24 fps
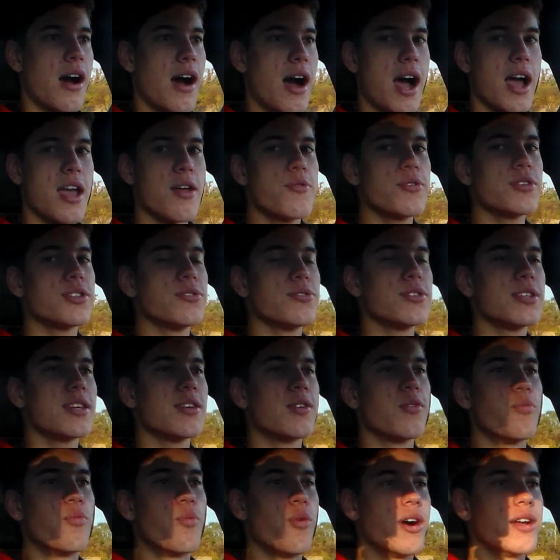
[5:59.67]
I was only
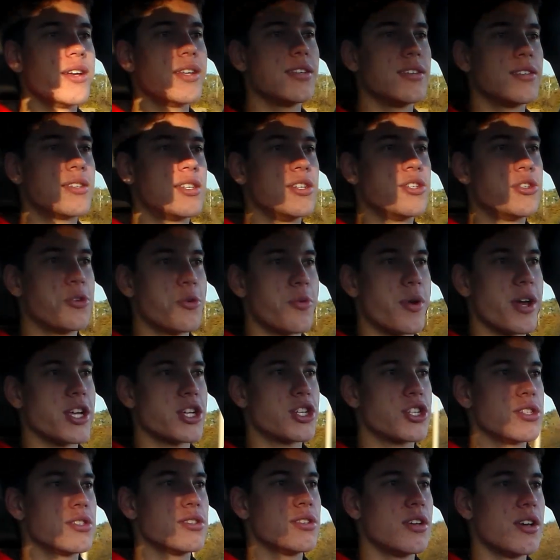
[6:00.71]
in one
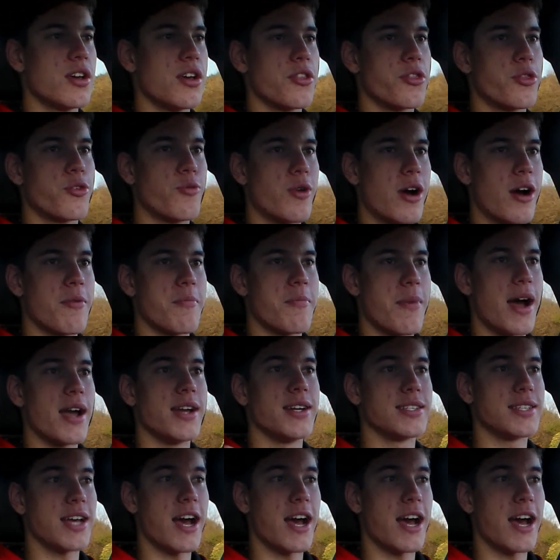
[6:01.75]
situation throughout my